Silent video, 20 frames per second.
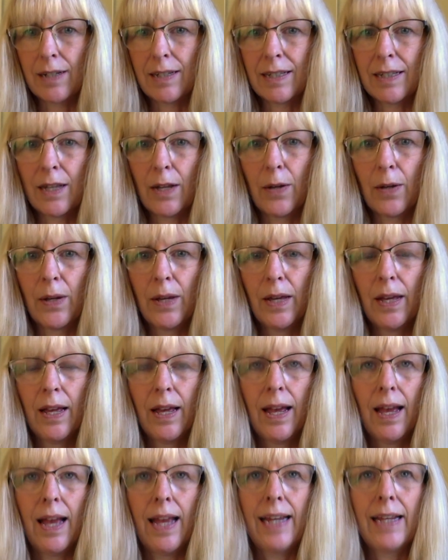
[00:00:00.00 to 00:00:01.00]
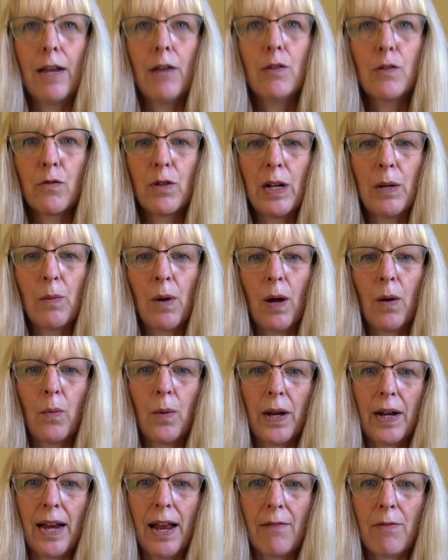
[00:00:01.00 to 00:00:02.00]
So it goes really well
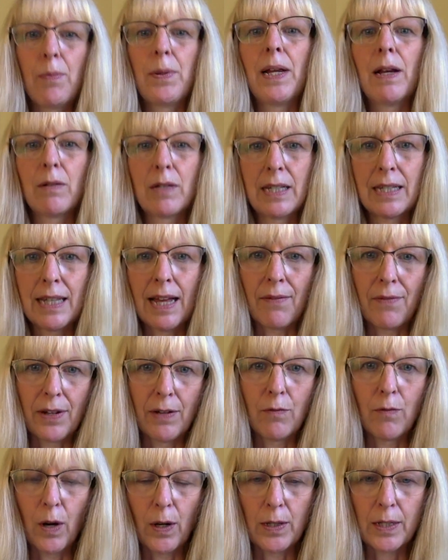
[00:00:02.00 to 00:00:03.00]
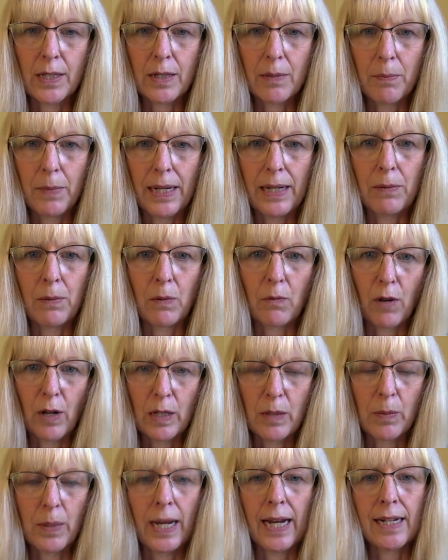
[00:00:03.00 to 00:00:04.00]
when everybody else is having roast meat with
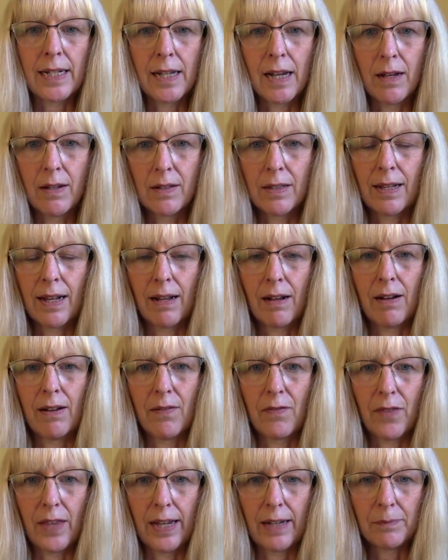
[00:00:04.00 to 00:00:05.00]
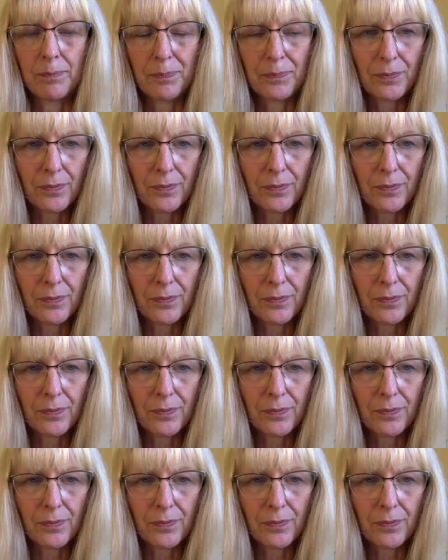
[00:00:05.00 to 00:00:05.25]
roast potatoes and that kind of thing.